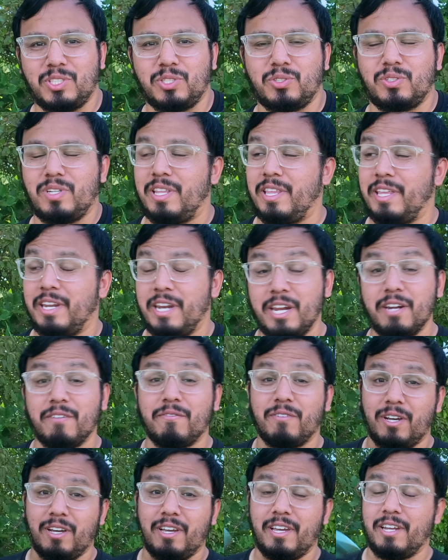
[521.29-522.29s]
and
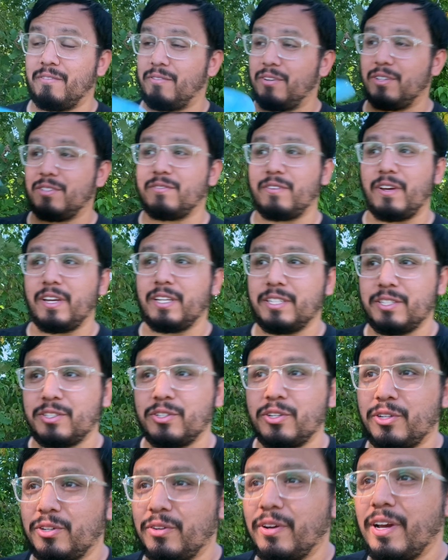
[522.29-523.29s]
Innova's finally
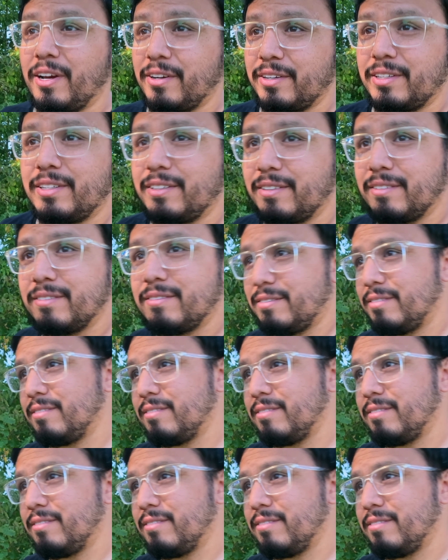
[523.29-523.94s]
turned around and